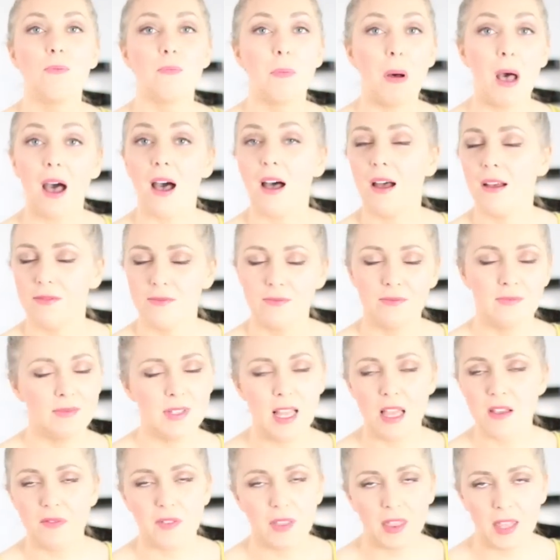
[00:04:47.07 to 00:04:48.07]
But
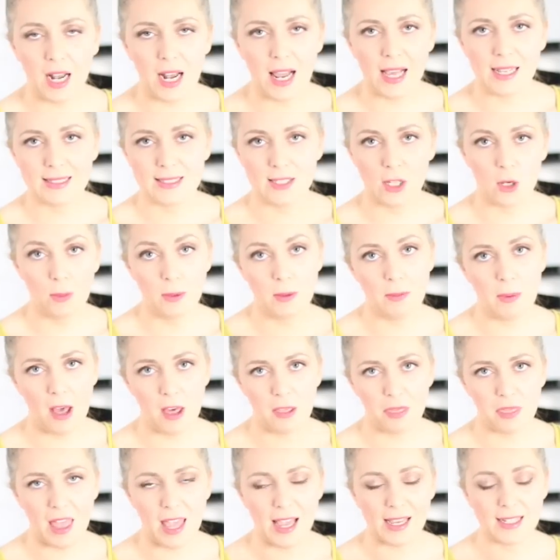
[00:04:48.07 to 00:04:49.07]
nevertheless, there'll be
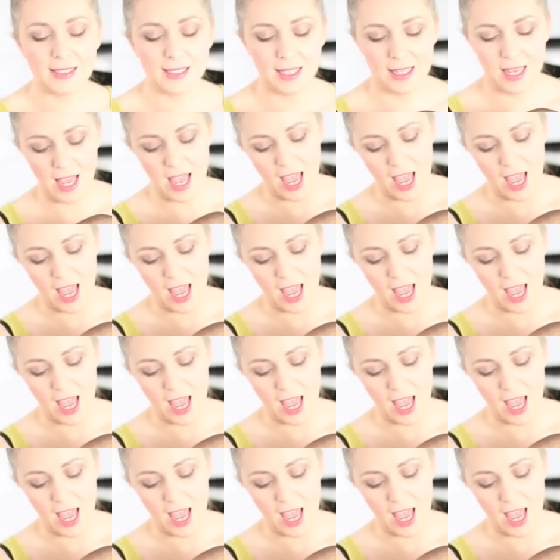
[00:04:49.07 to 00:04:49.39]
birthdays.